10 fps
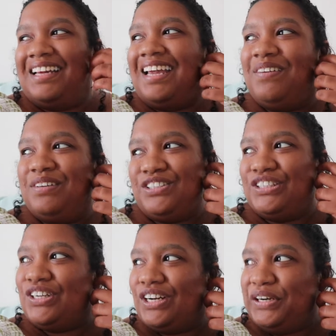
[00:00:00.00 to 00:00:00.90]
and we
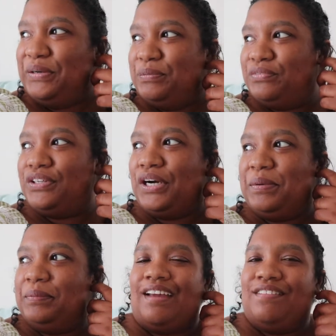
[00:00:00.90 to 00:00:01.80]
just got home
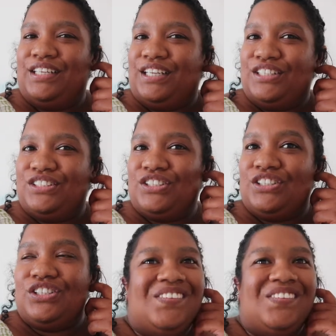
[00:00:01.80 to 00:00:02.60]
from Cavendish.